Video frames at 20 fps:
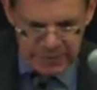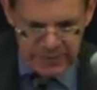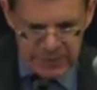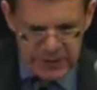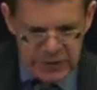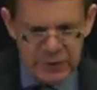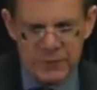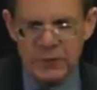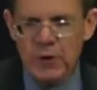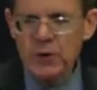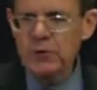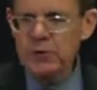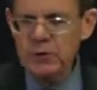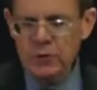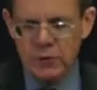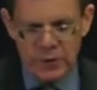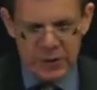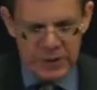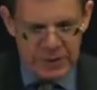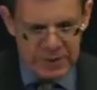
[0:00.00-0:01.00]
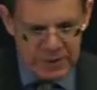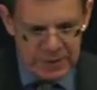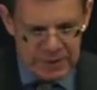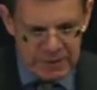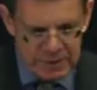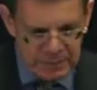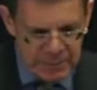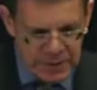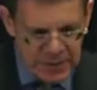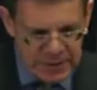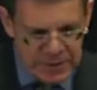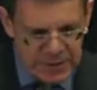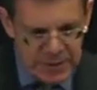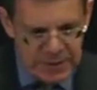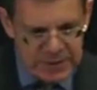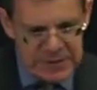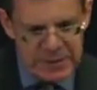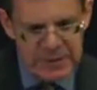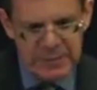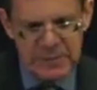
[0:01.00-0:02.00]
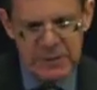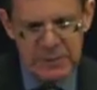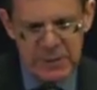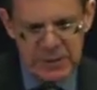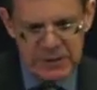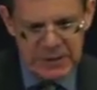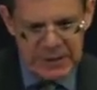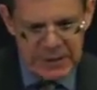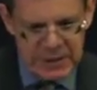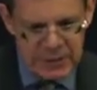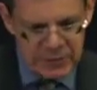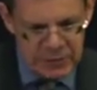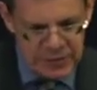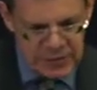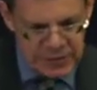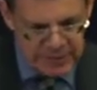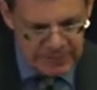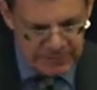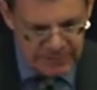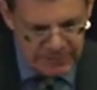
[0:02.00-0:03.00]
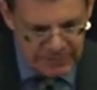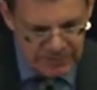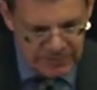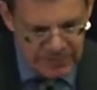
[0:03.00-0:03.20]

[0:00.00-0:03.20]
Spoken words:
this folklore might not seem especially interesting.